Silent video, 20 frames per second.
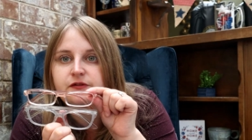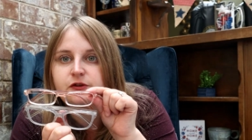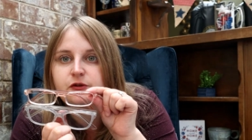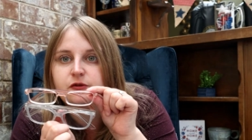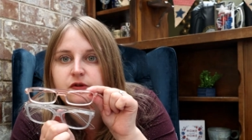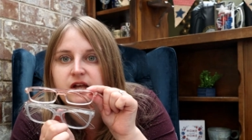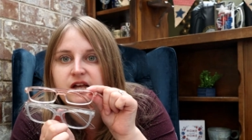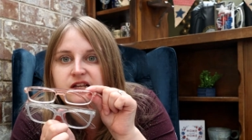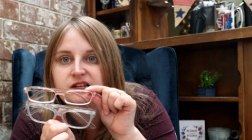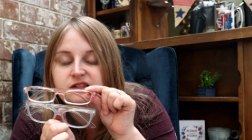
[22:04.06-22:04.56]

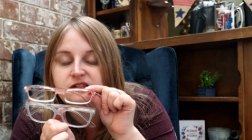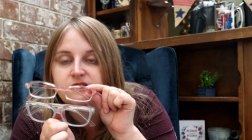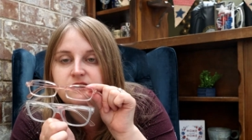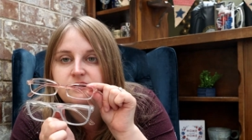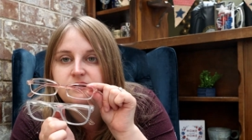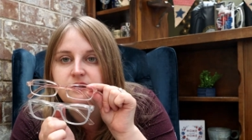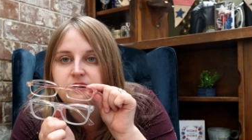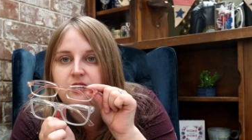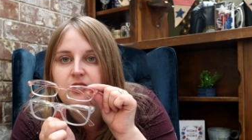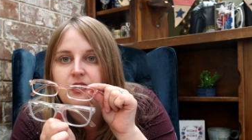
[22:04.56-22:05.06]
few
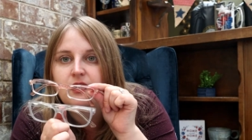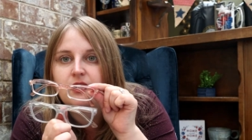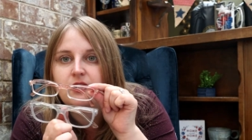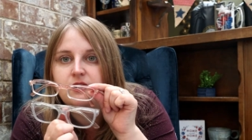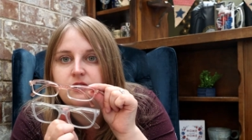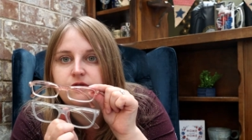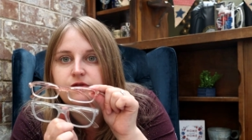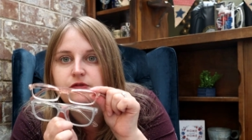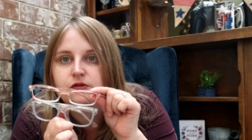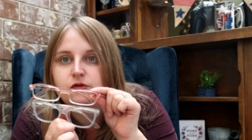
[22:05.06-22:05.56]
glasses and
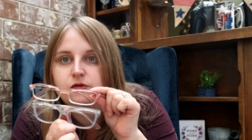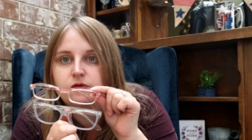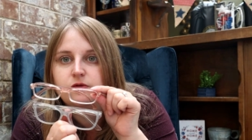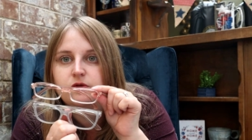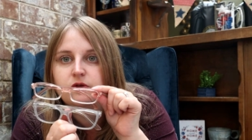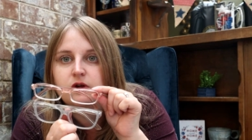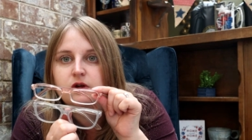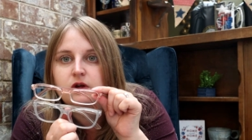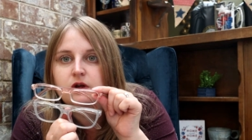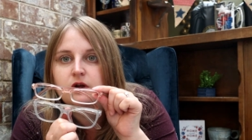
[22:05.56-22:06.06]
add a
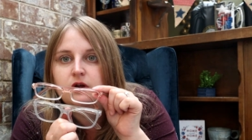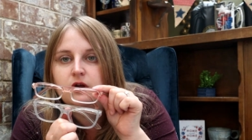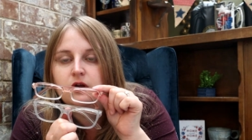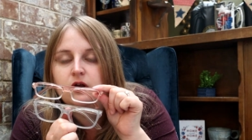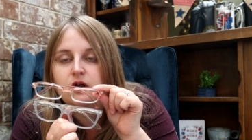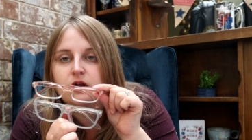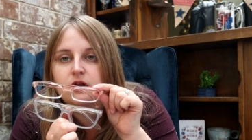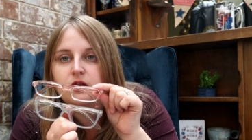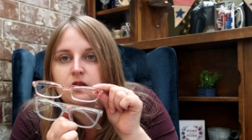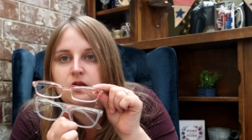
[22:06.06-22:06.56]
few
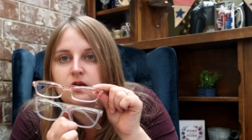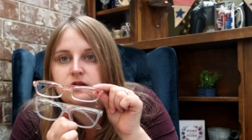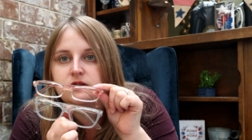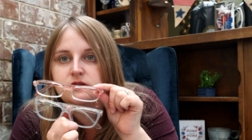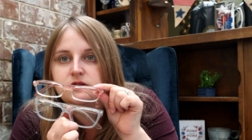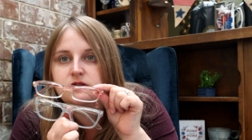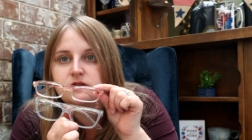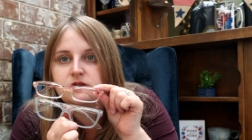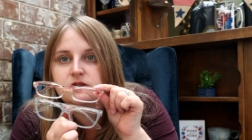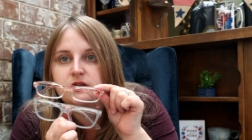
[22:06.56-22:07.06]

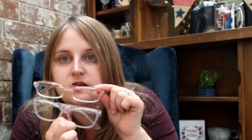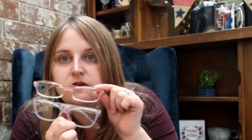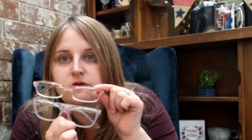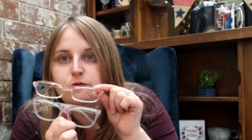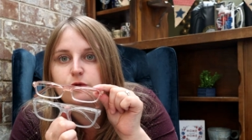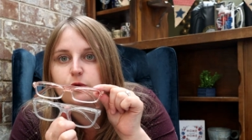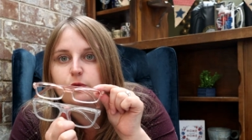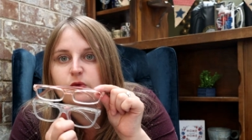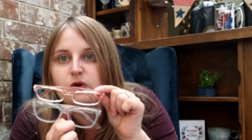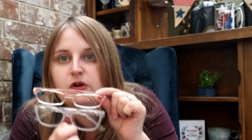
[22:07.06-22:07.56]
glasses to
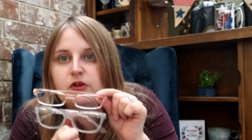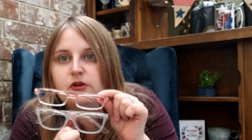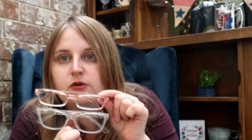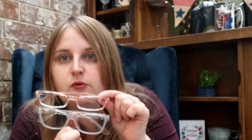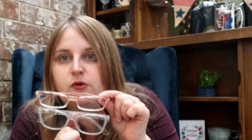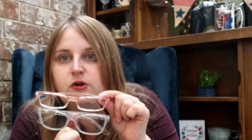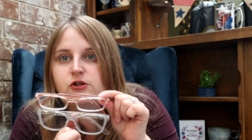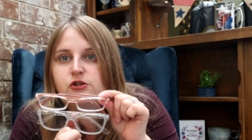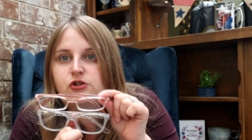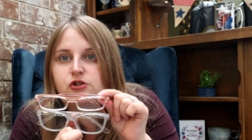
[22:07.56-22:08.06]
give me more
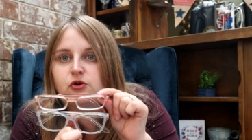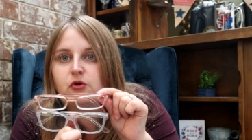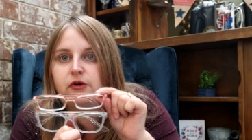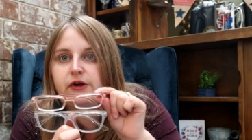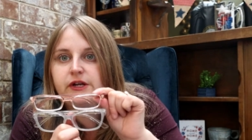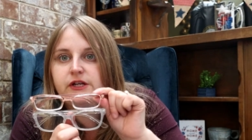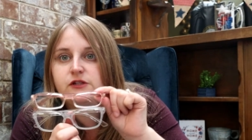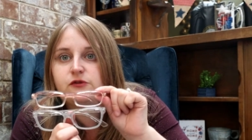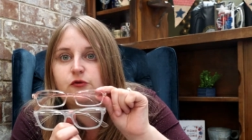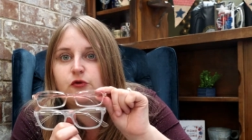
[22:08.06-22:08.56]
than one
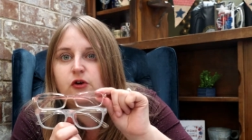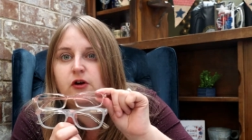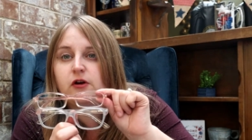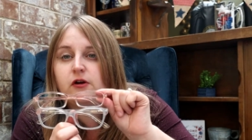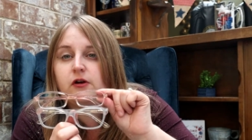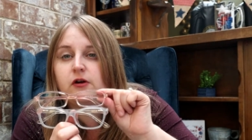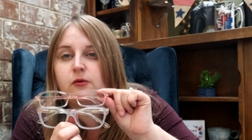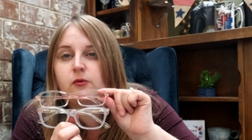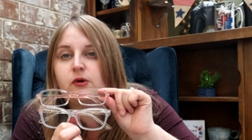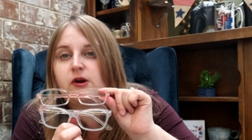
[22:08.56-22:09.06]
choice
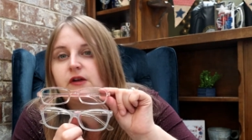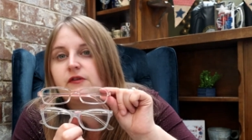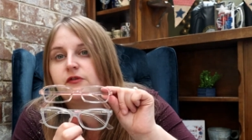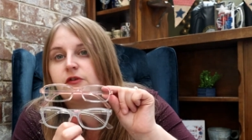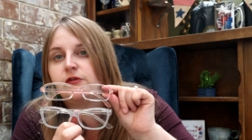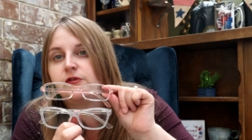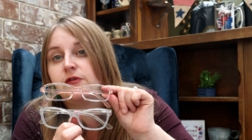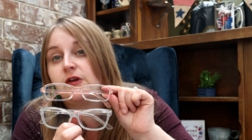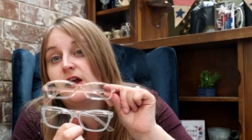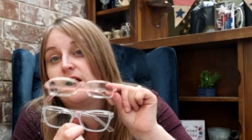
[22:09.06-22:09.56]
for
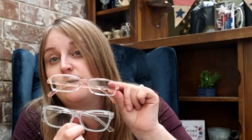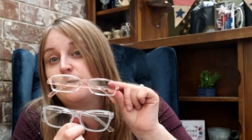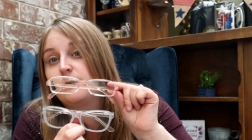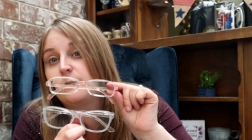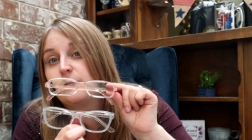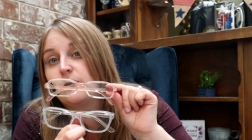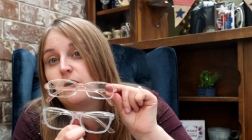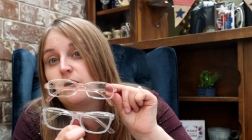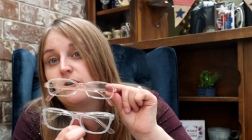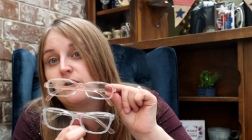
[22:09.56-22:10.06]
whatever vibe
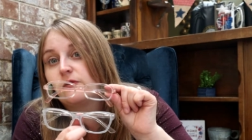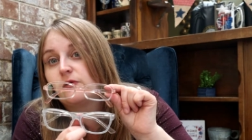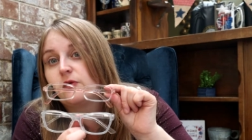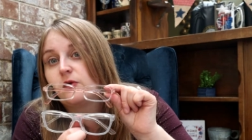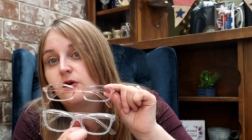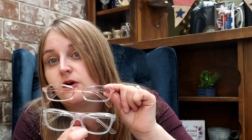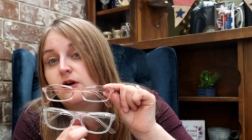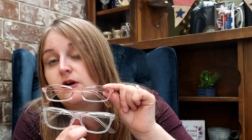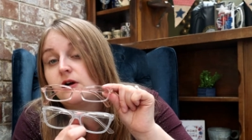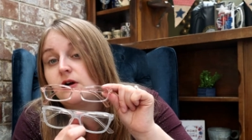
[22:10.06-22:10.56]
I'm going
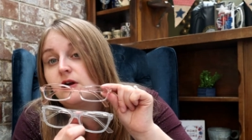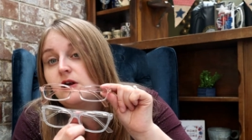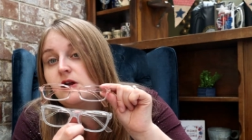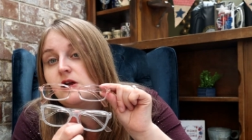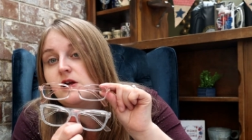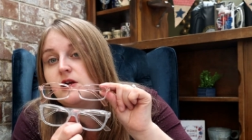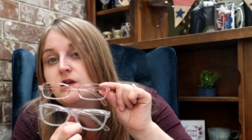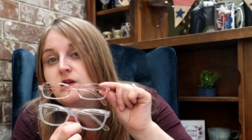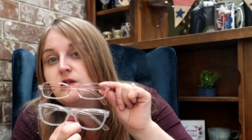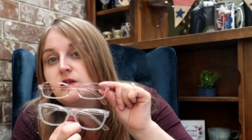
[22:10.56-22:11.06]
for.
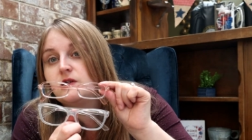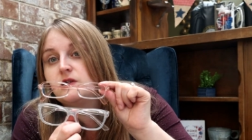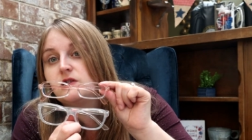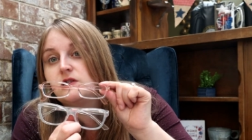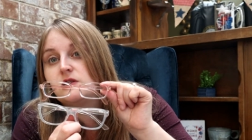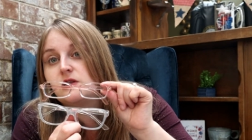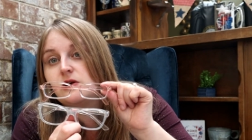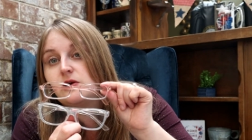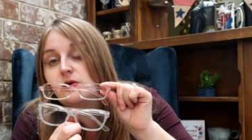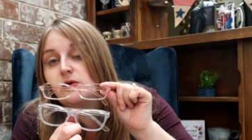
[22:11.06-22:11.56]

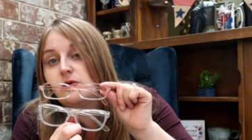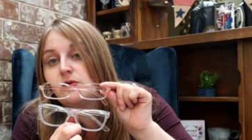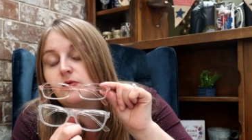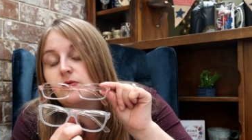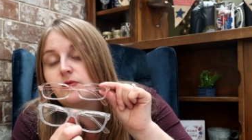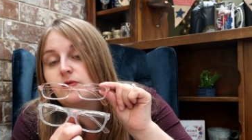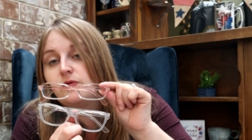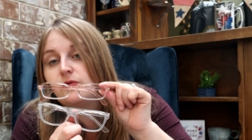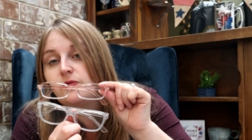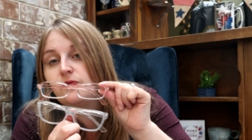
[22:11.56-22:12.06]

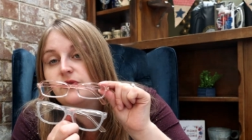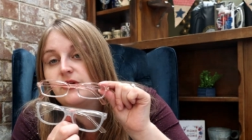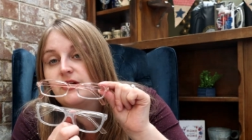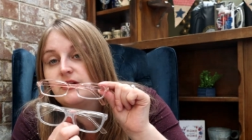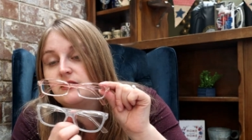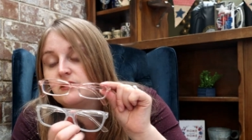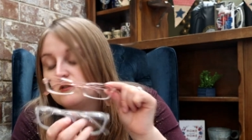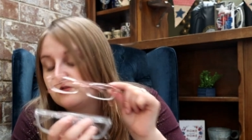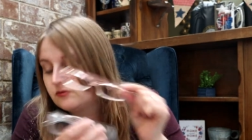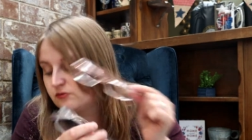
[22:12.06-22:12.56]
So
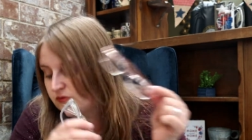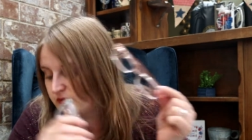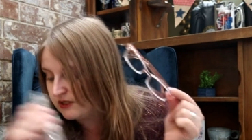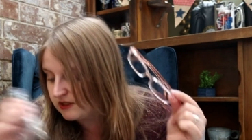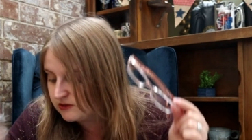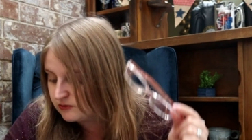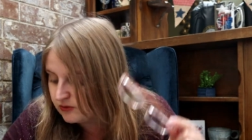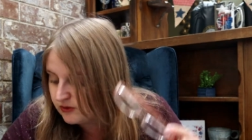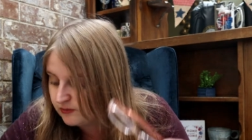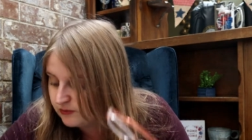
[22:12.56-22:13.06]
that's
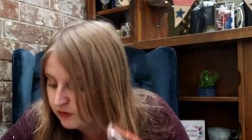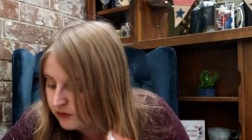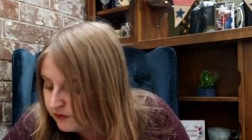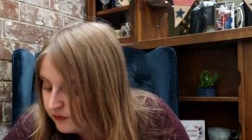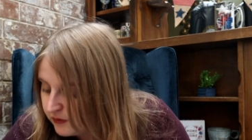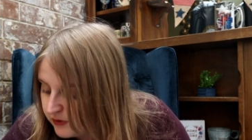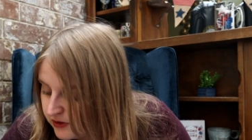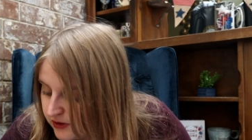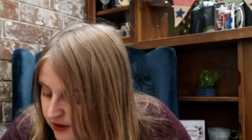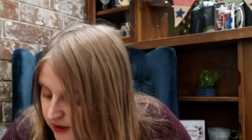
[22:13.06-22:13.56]
that's what I'm
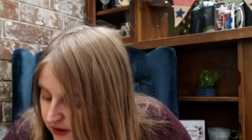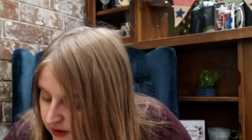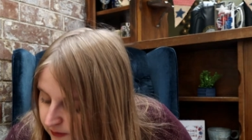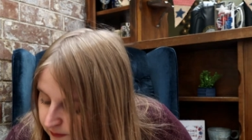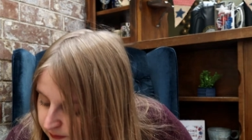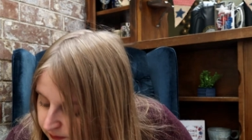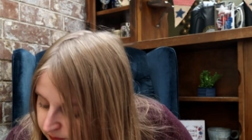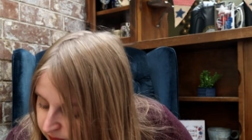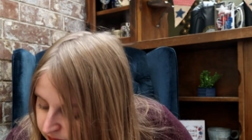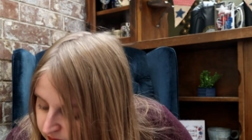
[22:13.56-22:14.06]
going for there.